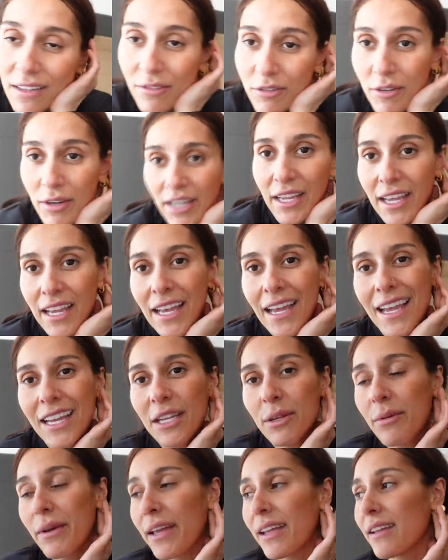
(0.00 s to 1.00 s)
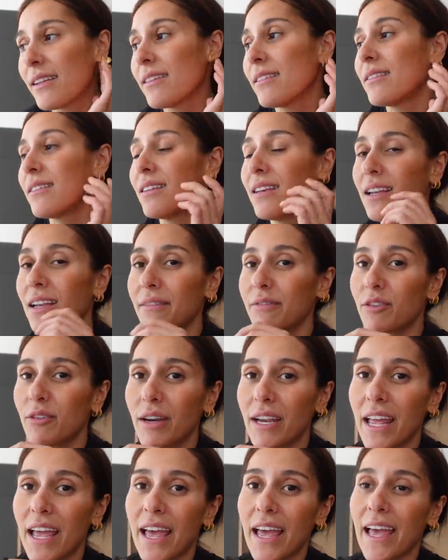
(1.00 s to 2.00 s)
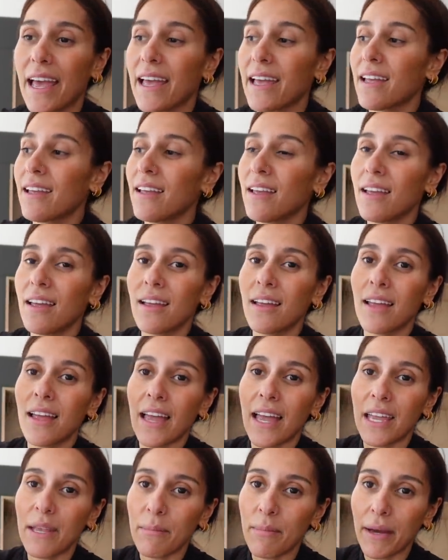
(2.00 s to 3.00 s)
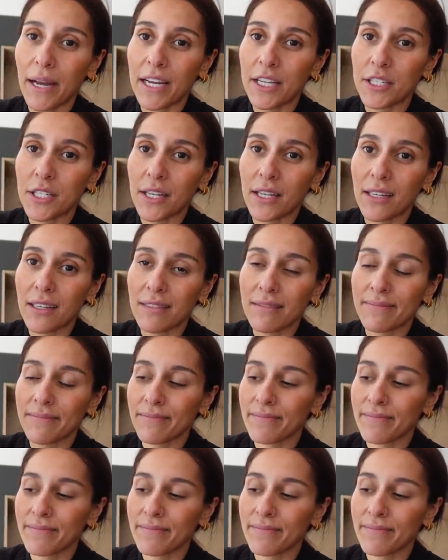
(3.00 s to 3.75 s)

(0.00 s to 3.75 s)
grey hair. Anyway, love grey hair, hate packaging.